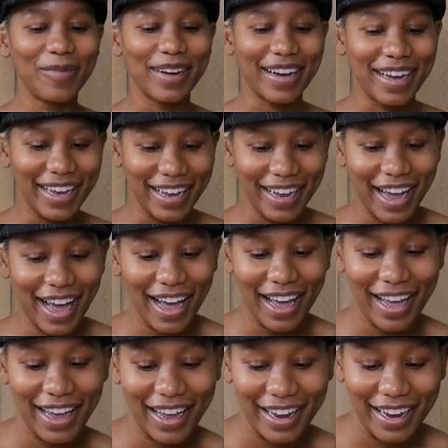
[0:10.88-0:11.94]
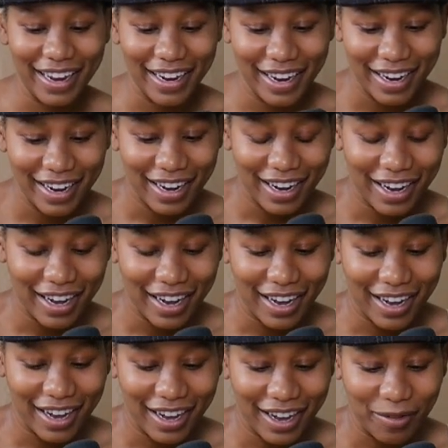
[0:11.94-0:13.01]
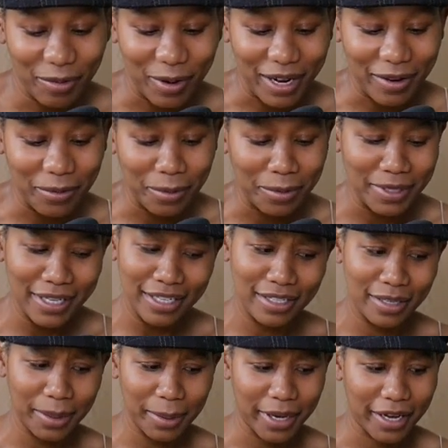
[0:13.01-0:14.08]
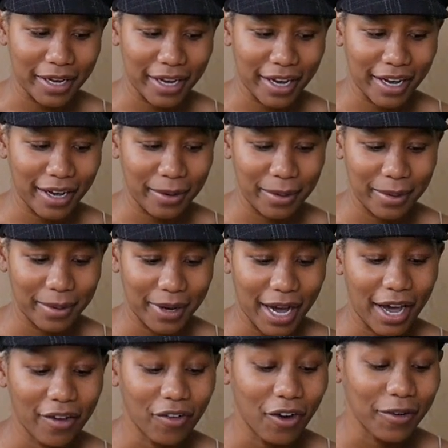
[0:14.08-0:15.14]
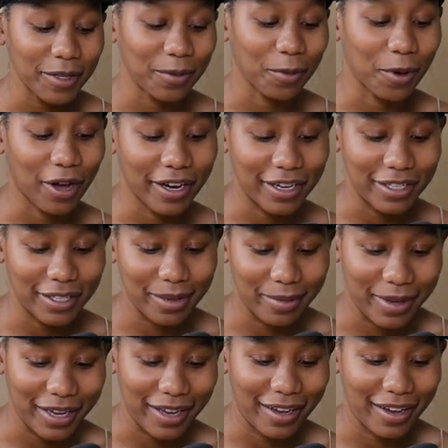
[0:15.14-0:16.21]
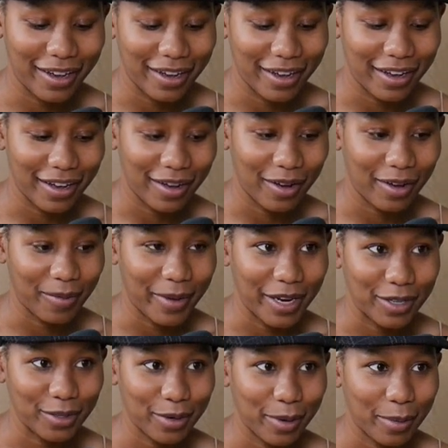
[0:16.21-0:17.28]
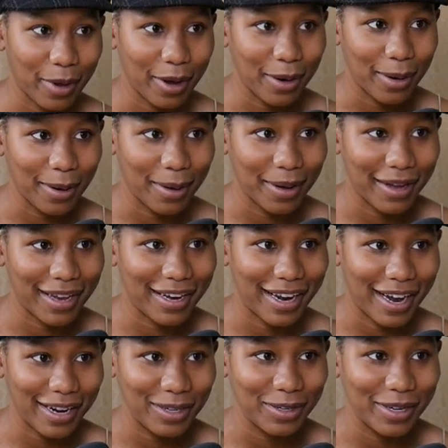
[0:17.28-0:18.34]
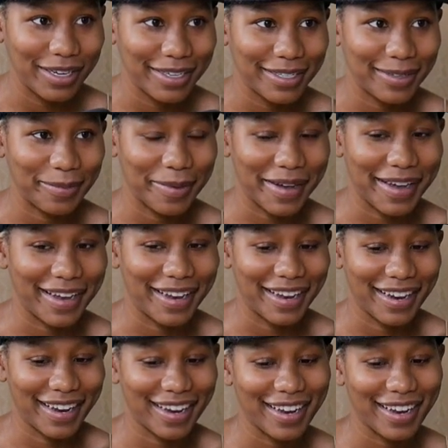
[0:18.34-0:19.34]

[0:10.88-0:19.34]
but I what did what was I doing? I I've always wanted to be a mainstream model mm-hmm. and actress, but